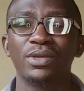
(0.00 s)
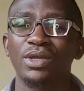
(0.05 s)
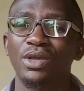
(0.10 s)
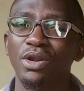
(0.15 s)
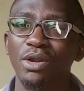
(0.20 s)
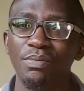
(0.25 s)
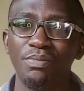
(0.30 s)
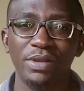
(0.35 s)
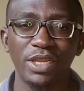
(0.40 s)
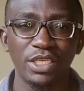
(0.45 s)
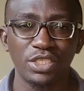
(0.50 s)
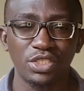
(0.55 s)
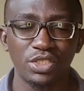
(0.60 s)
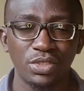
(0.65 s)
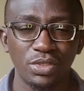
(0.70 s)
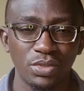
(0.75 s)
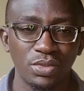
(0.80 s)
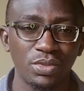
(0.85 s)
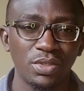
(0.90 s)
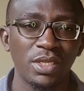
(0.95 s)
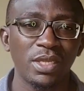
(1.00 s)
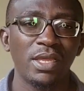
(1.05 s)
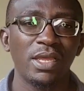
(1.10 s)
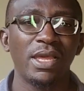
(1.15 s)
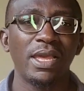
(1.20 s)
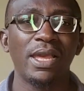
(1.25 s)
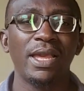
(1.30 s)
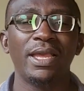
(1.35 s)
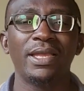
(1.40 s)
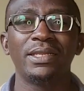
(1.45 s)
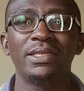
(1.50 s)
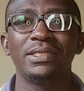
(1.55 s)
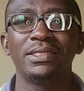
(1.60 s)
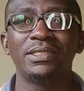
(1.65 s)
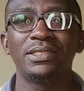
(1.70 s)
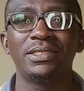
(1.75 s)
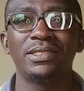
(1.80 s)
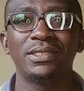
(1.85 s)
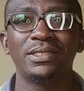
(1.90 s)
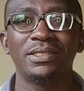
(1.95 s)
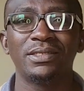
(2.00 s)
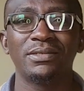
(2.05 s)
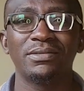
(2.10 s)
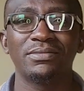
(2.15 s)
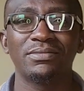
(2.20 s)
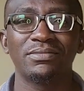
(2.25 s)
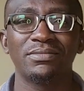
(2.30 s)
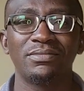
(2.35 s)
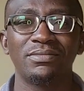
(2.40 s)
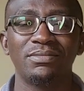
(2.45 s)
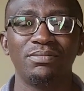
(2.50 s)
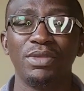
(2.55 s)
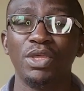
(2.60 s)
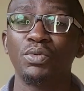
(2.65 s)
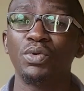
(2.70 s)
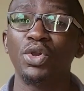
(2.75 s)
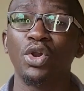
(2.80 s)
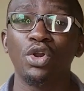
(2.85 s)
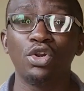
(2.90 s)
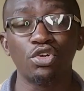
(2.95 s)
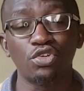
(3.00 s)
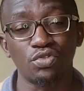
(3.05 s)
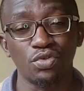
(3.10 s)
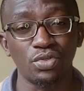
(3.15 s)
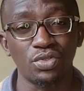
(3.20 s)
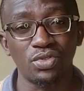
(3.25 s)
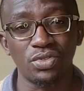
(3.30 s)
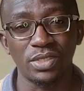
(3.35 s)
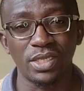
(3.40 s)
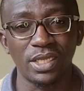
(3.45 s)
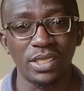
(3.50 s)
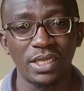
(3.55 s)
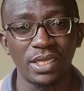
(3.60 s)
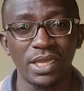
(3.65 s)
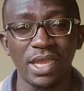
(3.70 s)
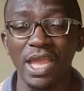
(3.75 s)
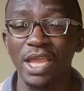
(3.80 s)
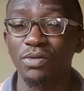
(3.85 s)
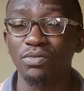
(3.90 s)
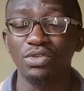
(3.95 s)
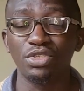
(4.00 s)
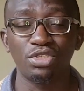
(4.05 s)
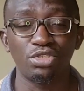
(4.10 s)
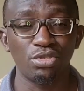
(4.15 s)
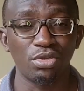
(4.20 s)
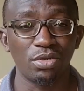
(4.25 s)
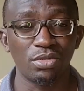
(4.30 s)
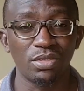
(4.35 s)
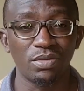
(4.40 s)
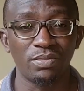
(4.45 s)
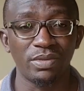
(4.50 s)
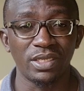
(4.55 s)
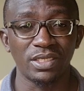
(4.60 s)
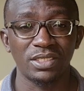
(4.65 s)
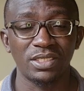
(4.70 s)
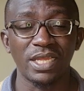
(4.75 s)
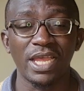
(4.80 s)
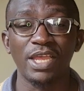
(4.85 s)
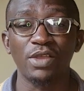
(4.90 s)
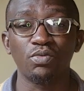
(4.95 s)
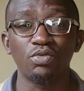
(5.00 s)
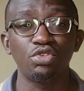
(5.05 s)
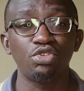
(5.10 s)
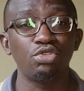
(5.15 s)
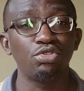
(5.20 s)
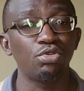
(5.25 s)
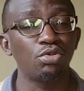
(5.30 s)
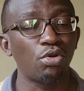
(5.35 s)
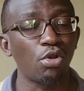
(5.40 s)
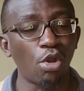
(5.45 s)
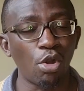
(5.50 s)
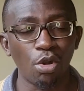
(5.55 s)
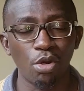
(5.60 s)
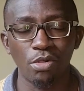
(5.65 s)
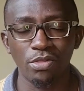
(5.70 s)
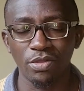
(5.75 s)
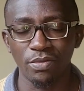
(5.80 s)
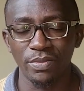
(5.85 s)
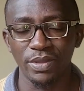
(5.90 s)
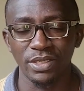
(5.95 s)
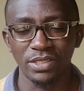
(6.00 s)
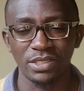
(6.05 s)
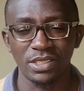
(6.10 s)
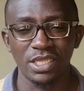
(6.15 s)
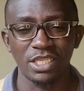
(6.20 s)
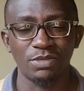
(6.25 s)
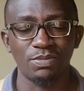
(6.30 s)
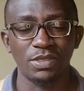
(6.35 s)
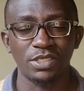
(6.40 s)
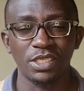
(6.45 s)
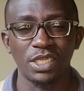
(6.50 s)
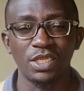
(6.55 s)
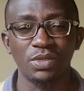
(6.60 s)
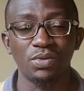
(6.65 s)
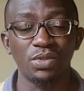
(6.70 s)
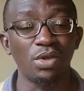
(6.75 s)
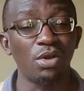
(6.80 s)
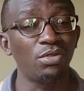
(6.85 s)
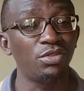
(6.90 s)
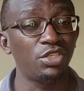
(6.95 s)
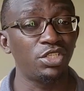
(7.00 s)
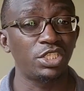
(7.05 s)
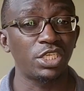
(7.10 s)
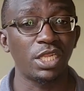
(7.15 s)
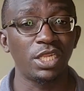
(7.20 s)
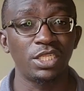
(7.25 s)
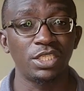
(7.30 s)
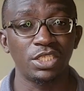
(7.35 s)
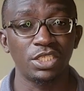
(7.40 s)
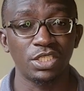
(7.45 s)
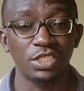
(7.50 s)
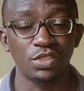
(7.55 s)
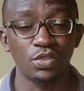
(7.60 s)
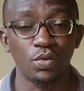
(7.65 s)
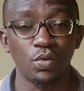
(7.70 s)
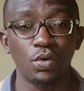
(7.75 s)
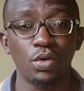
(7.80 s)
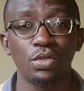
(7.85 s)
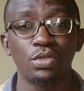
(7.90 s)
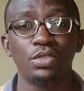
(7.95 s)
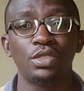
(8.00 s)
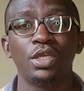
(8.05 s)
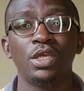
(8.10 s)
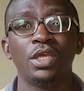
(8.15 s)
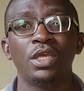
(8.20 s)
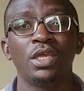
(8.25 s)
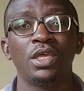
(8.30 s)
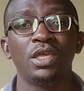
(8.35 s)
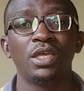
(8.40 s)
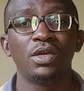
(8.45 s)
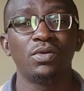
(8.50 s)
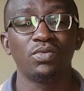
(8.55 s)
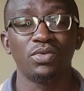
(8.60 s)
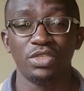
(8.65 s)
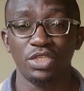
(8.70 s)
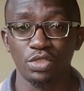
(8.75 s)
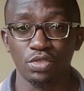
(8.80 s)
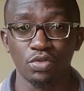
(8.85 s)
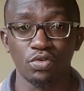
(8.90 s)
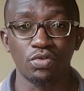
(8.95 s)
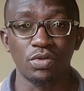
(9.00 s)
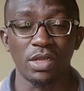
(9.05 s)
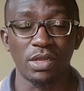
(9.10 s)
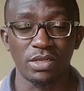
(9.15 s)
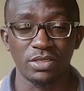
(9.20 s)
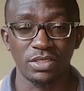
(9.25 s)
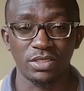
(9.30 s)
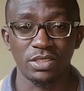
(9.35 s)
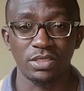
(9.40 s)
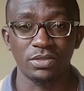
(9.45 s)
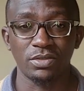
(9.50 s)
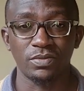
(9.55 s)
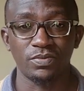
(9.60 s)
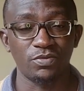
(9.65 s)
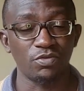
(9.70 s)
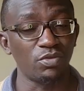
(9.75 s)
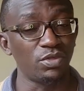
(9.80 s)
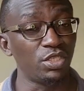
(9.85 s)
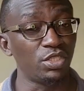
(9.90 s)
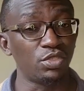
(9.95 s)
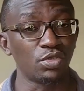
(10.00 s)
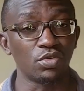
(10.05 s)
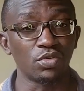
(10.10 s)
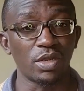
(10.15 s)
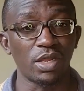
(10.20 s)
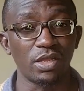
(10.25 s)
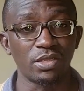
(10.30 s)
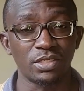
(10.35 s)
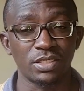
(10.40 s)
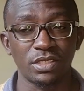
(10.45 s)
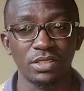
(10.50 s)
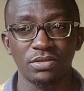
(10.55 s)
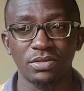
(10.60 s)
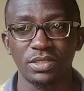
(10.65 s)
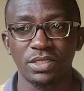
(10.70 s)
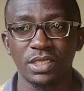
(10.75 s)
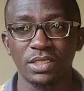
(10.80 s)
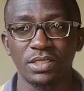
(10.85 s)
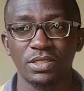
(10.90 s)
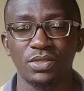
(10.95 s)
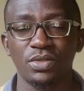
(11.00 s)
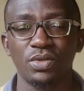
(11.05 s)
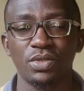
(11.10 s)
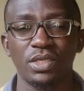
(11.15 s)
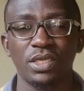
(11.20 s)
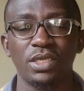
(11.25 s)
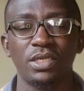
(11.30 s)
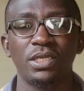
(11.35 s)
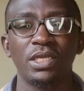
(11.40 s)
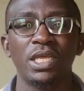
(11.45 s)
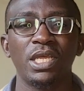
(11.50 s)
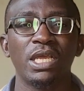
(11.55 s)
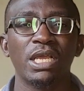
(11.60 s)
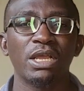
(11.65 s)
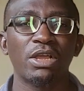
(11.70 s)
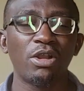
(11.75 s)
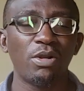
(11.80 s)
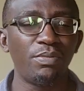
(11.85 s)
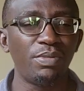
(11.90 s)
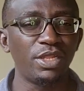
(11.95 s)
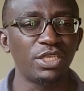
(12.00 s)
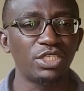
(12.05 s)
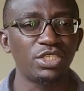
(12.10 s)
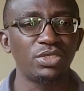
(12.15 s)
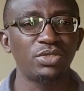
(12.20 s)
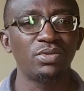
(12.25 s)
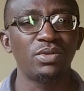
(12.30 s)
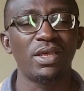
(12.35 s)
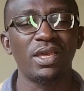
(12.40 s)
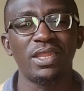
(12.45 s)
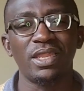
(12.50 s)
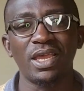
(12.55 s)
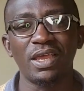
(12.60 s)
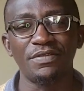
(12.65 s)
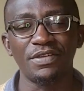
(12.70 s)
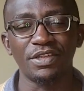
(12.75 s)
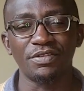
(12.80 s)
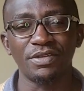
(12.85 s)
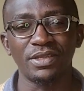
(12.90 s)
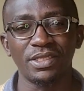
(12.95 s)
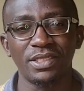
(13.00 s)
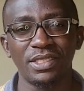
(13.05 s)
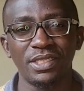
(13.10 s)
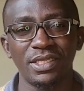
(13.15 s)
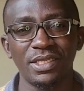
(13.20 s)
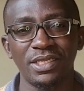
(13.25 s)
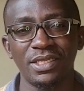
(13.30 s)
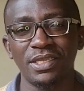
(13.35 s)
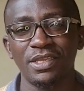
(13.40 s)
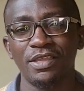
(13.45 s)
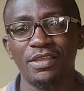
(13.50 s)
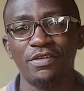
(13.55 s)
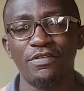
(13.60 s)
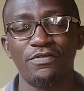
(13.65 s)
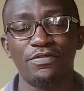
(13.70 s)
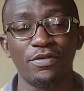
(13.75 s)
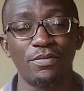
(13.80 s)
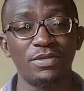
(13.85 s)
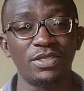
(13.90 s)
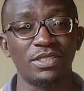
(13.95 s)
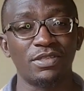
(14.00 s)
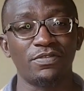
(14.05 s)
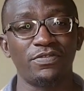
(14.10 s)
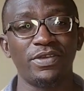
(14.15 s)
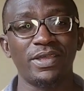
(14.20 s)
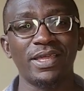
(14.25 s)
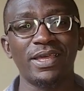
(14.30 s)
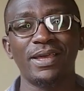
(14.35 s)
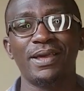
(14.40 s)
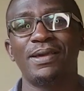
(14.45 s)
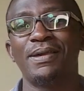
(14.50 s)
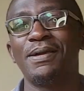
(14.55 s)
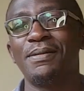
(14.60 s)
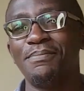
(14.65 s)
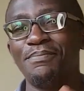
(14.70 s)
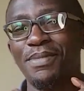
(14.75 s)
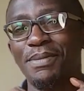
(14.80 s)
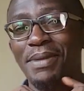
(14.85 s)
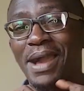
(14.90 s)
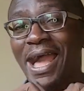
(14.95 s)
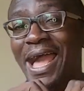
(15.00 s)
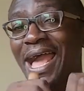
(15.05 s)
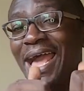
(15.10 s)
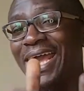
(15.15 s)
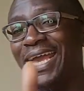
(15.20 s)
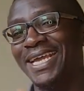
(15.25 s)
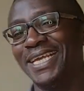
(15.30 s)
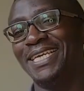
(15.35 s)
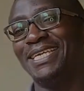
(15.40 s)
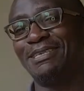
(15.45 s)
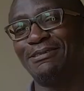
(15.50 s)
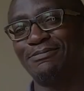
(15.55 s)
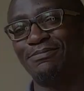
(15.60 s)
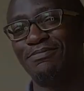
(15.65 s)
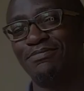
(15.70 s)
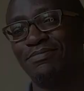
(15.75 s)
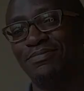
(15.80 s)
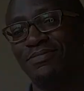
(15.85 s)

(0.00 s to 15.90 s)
God bless you, and may we all grow together. I wish you all the best. I wish you all the best, especially with all the challenges in the world. We need to grow our skill. We need to grow our skill sets, okay? God bless you and have a great day. From Mr. Fega. Bye-bye.